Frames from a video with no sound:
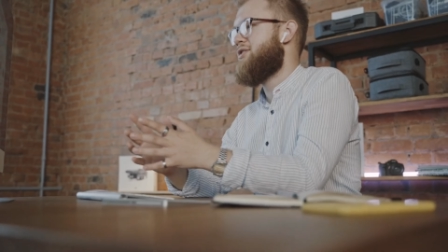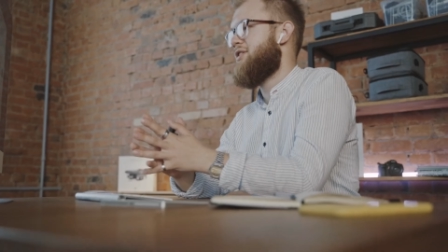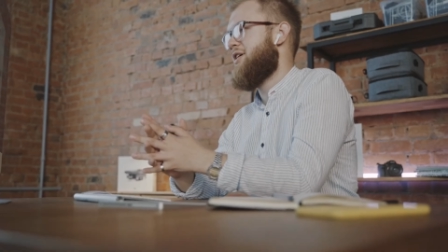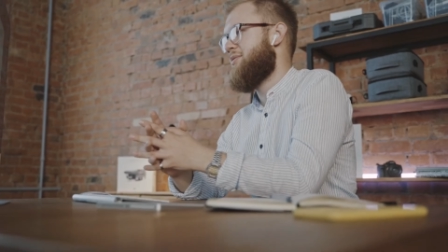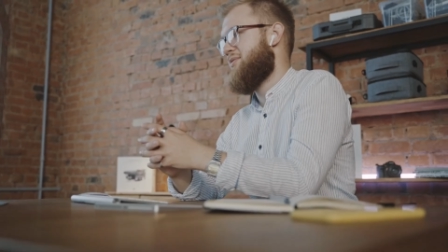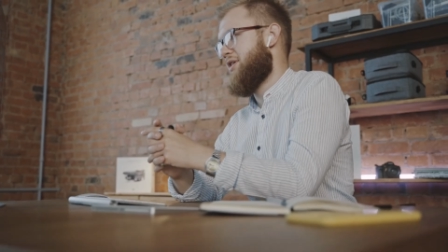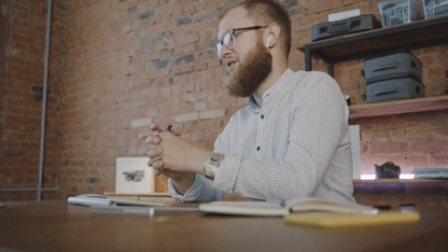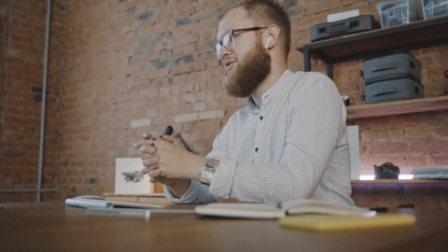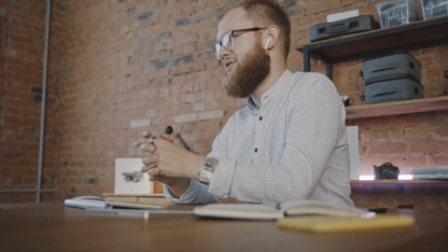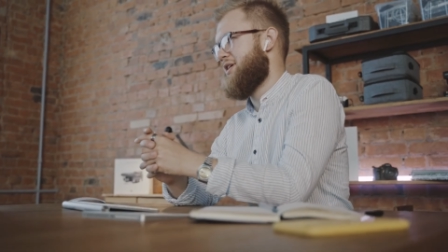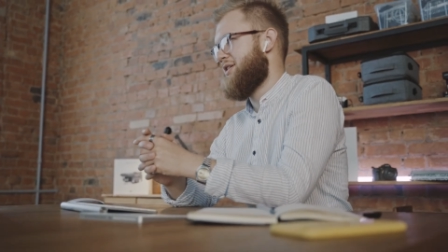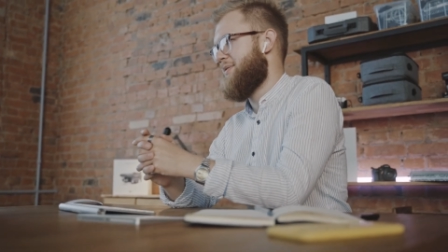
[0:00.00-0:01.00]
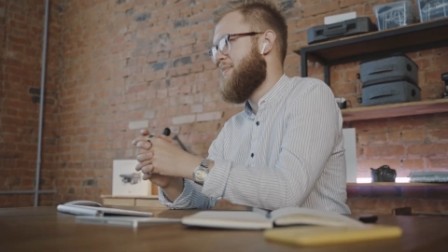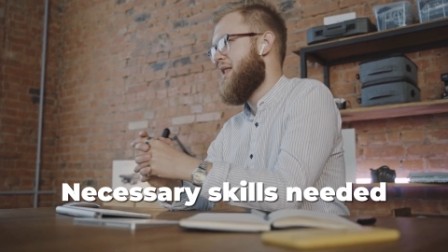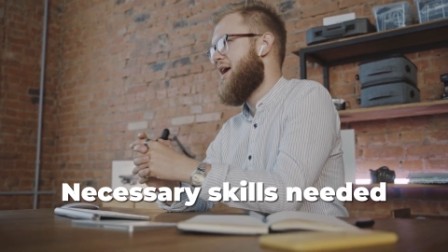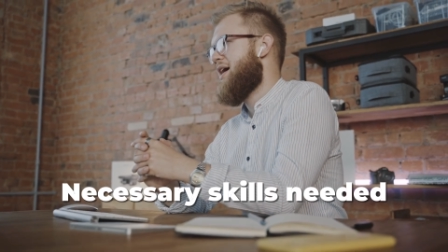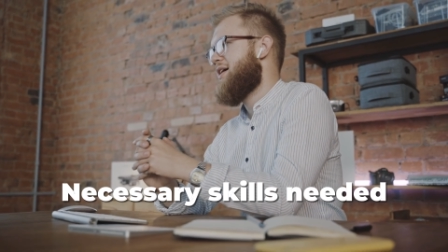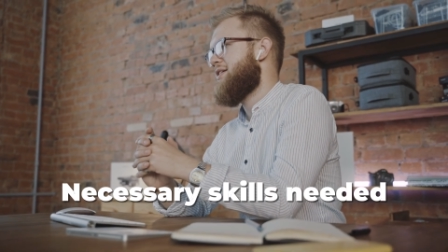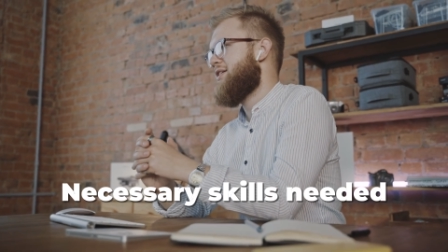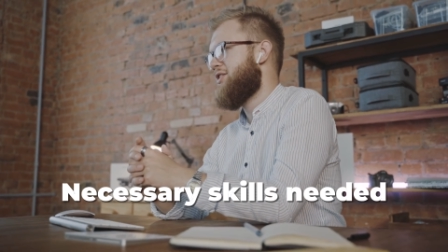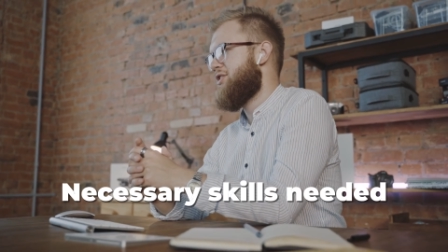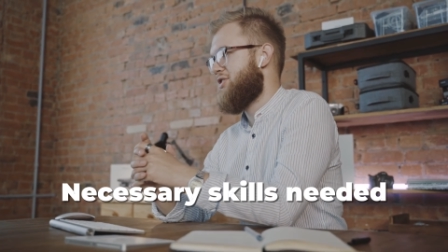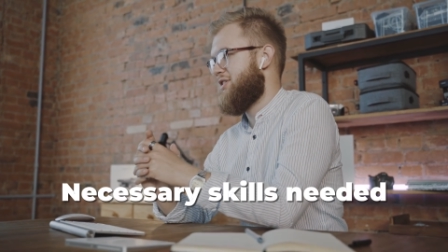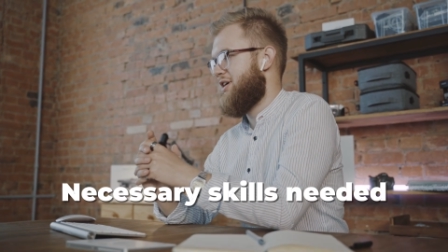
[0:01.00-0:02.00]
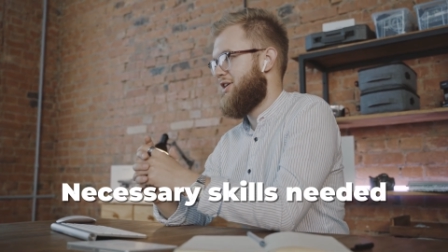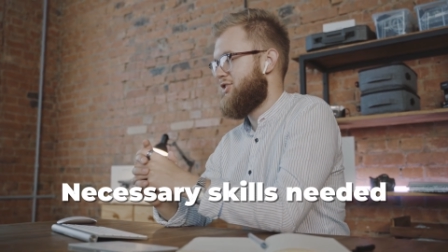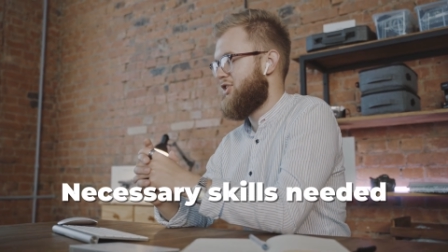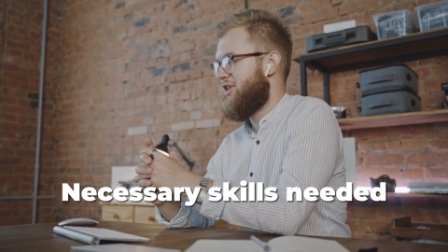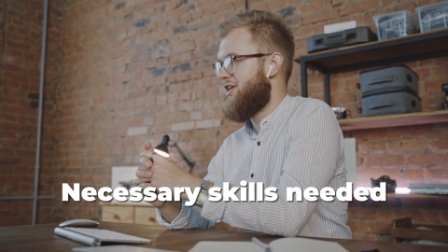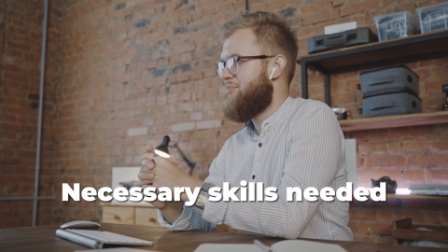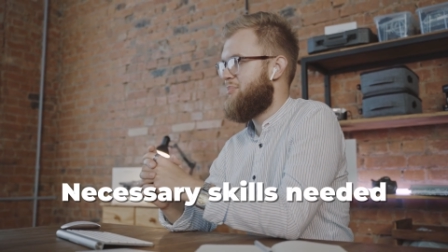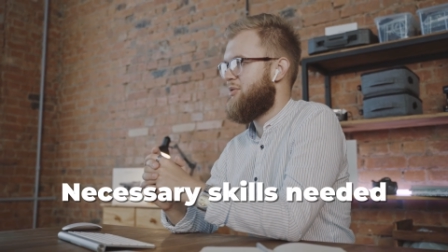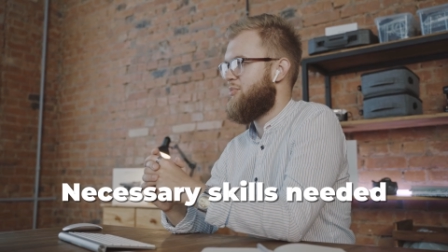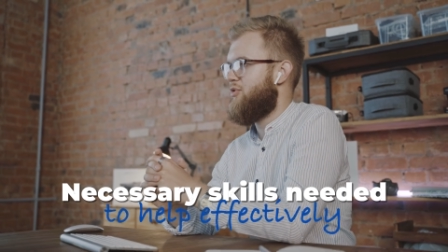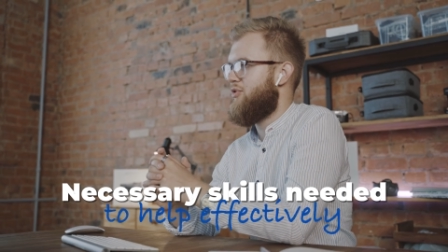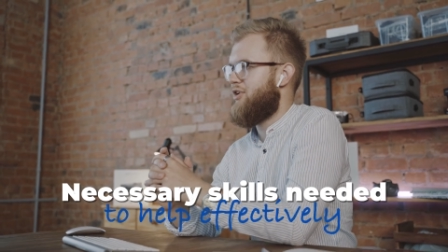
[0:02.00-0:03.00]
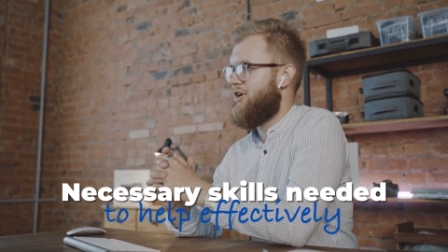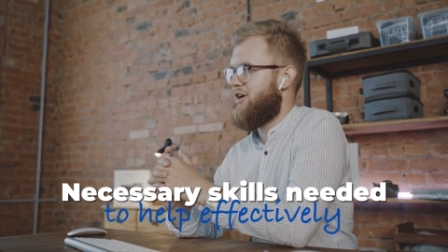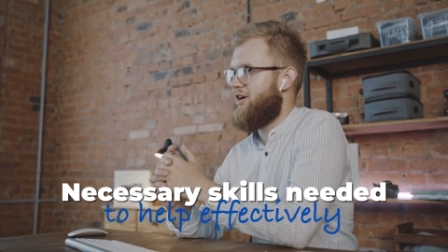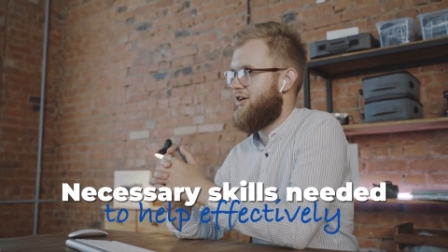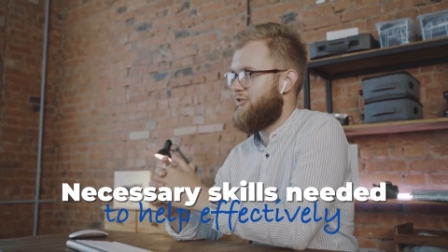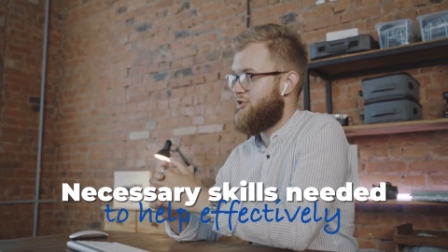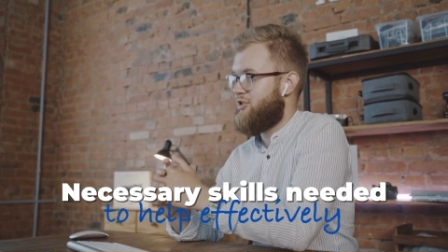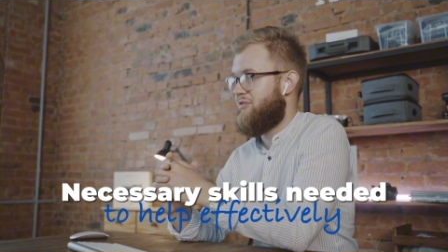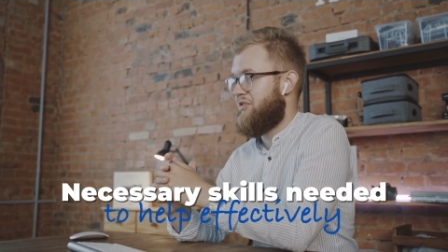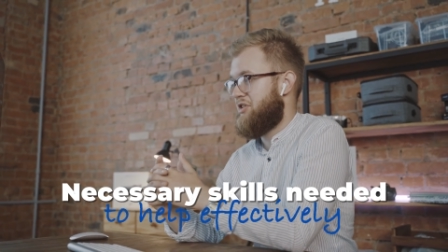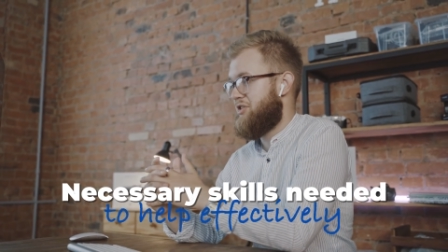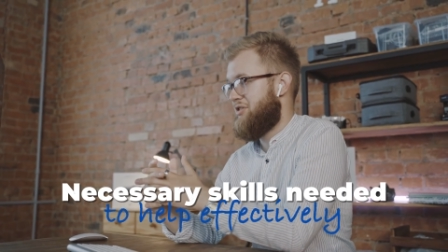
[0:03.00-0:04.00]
you to develop the necessary skills needed to help effectively.